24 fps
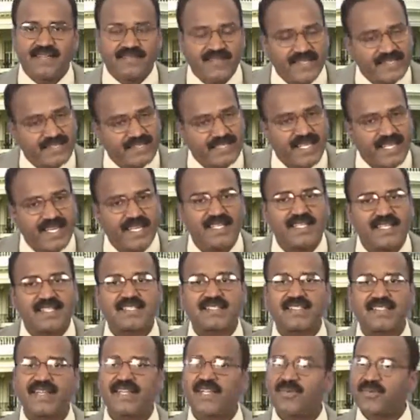with the
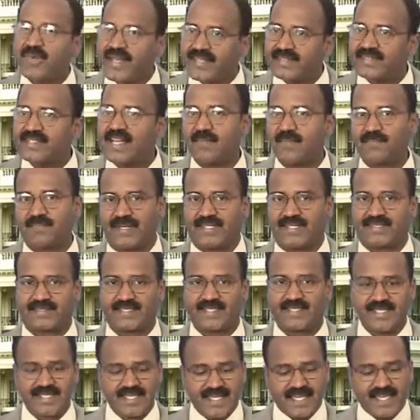illustrative examples.